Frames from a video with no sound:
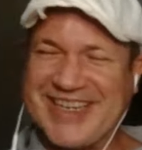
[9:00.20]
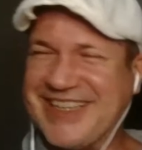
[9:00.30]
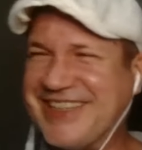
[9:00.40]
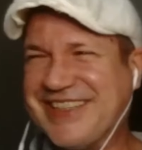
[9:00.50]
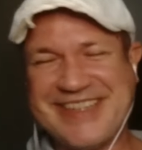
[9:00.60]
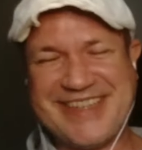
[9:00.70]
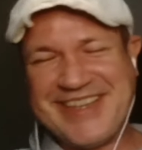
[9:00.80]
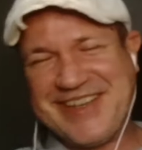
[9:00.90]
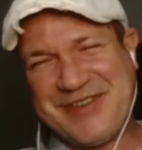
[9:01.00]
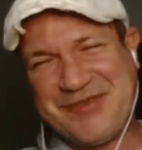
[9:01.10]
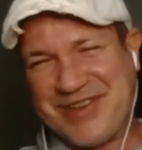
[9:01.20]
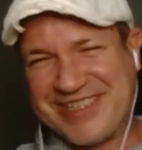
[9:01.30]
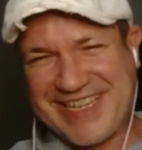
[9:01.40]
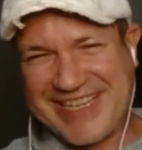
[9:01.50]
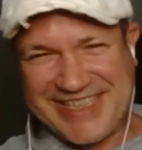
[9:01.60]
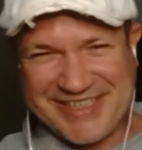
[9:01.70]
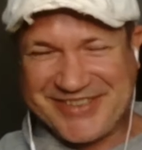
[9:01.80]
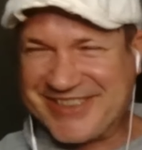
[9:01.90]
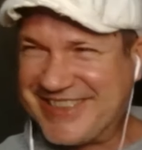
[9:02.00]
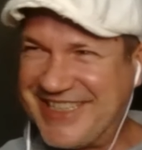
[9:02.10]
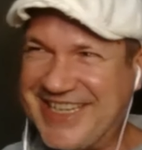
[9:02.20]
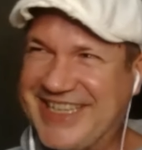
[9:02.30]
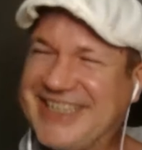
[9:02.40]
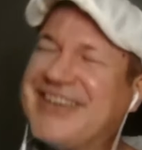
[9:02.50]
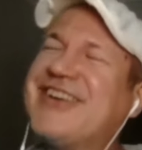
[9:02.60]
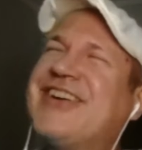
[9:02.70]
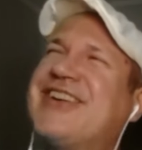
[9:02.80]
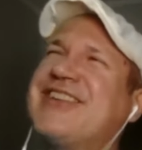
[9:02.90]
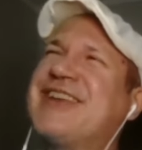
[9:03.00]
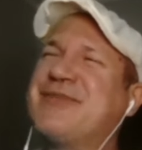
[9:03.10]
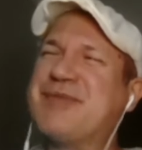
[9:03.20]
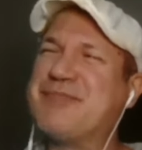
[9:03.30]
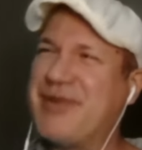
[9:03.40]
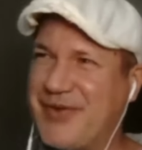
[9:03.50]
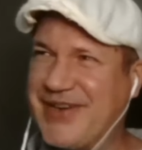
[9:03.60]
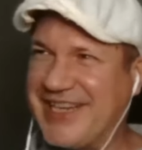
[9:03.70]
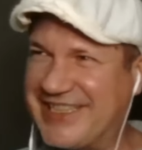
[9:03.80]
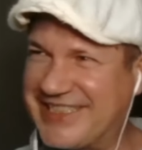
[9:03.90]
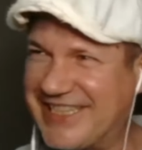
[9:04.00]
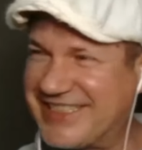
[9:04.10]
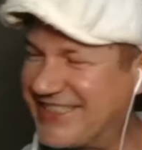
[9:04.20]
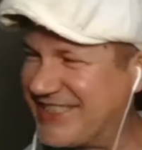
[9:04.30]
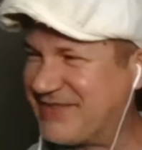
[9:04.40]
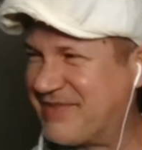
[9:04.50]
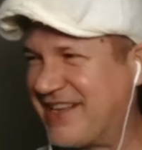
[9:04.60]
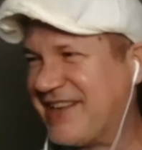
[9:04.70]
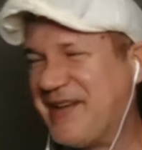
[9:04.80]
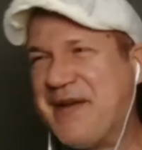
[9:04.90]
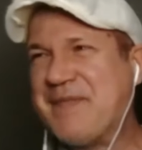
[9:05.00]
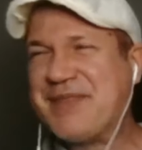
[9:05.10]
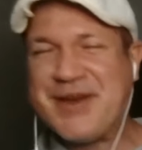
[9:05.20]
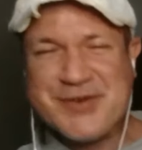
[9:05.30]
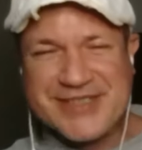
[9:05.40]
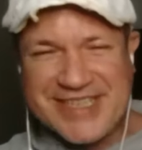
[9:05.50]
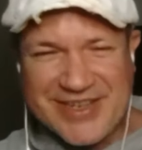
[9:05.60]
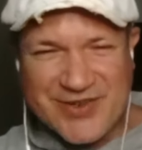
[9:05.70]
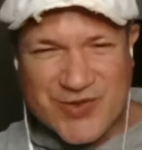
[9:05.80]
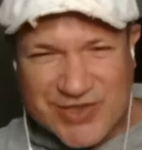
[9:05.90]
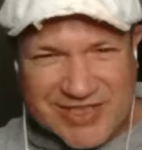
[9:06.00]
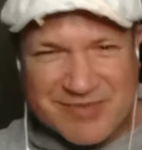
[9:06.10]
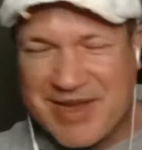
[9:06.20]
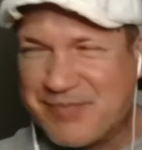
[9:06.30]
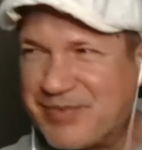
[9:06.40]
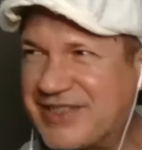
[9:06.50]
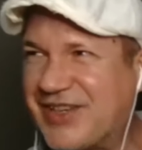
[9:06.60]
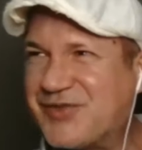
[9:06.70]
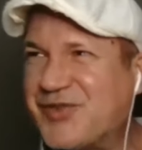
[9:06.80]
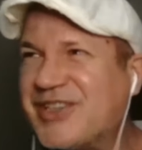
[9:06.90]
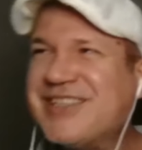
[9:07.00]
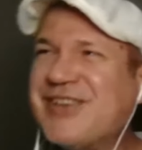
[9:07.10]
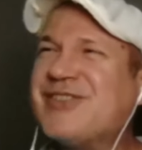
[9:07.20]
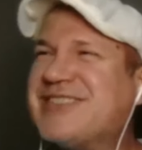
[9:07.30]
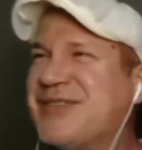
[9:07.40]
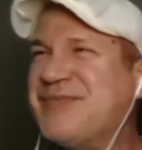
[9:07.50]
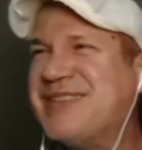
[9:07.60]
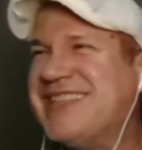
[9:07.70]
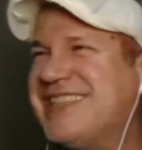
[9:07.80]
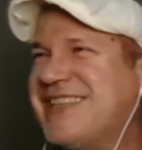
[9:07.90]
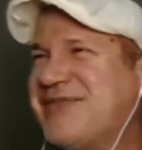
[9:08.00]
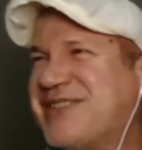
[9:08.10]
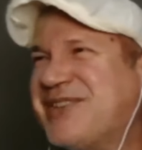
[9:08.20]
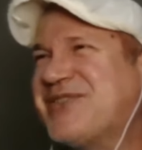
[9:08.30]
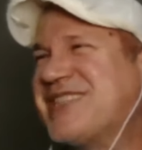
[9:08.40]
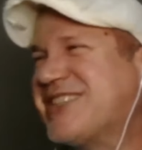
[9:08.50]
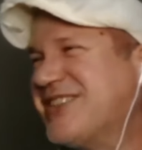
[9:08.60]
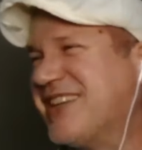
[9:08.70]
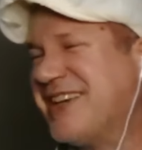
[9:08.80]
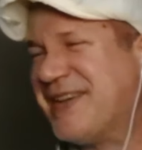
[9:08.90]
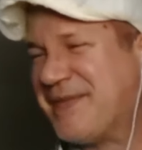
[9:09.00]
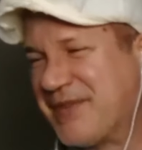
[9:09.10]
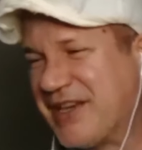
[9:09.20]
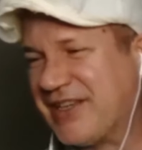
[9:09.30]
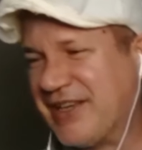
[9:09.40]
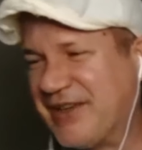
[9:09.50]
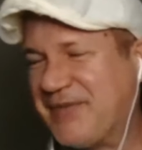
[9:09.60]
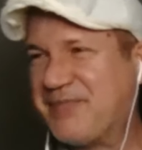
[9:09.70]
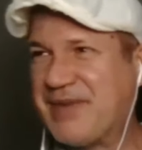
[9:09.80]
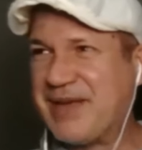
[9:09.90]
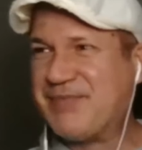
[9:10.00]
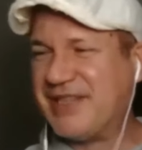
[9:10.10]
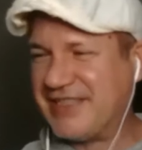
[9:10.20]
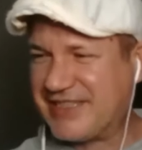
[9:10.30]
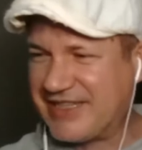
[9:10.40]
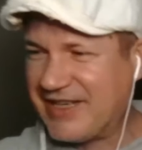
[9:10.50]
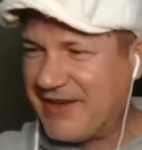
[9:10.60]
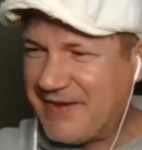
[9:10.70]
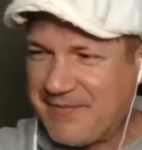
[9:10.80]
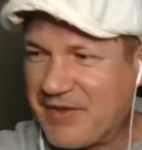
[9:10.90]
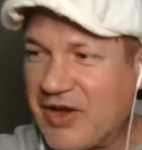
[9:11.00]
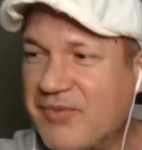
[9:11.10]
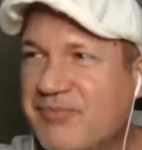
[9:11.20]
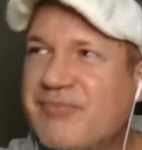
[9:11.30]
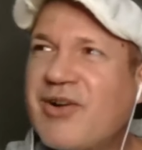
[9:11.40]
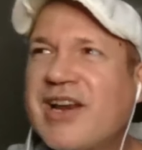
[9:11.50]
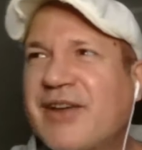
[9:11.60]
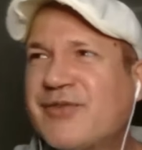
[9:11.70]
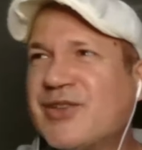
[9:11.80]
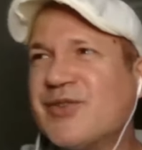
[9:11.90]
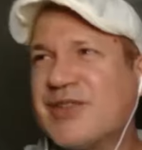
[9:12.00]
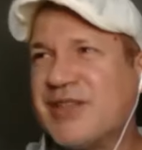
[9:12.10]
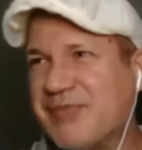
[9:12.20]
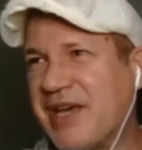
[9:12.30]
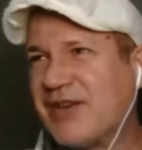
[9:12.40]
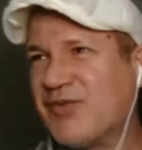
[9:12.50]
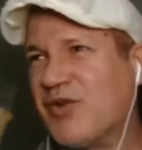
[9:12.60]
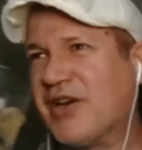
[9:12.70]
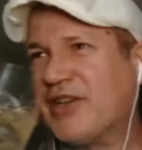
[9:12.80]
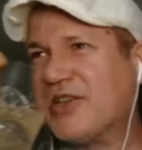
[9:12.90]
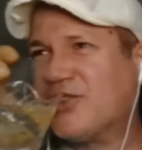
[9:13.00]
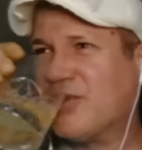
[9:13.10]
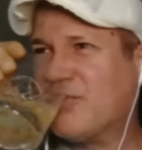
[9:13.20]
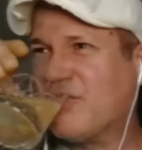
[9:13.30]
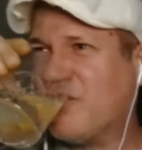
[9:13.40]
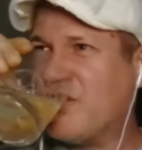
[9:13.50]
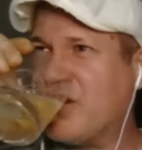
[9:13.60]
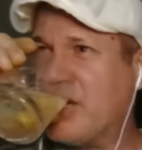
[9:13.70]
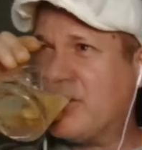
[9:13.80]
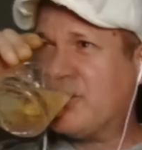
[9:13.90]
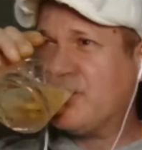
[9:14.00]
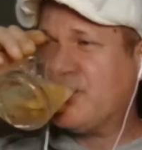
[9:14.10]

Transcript: cricket one day kills Dee. Oh, ah, that'd be poetic justice. But that was an awesome episode. Why is no one telling me this episode was good? I don't know. Maybe it's it might have to do with the amount of wine I drink beforehand.